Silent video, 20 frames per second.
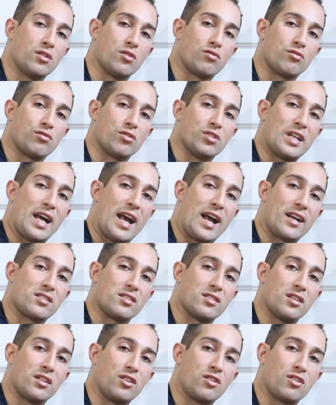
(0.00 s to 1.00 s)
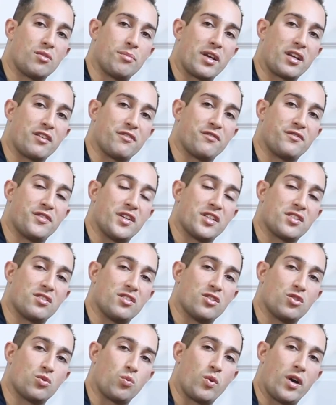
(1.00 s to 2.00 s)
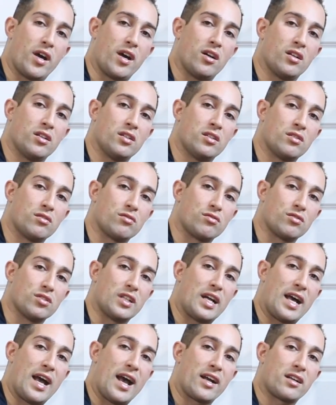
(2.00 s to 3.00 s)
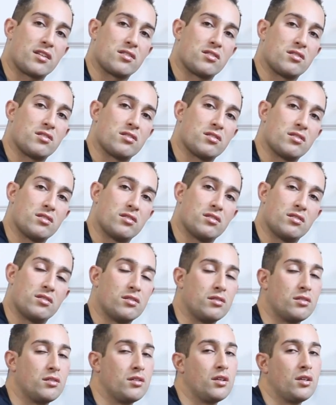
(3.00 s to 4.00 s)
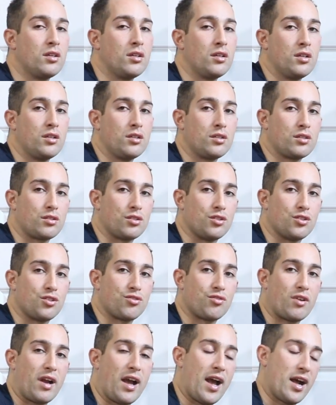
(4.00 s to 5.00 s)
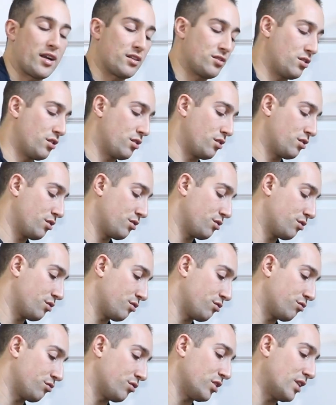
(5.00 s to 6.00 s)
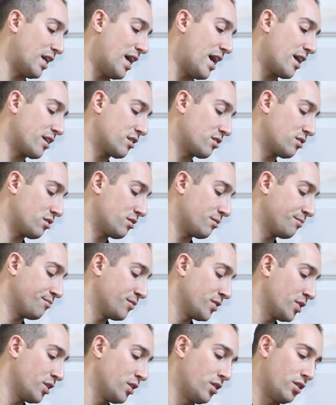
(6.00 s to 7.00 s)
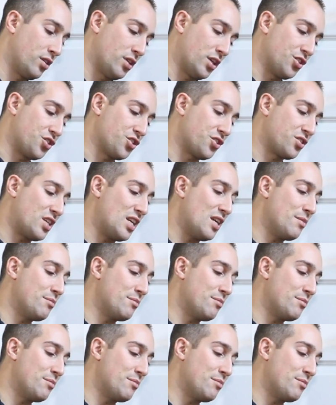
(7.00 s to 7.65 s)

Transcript: relaxing. You can make a fist as well. Relax, contract, relax, and just keep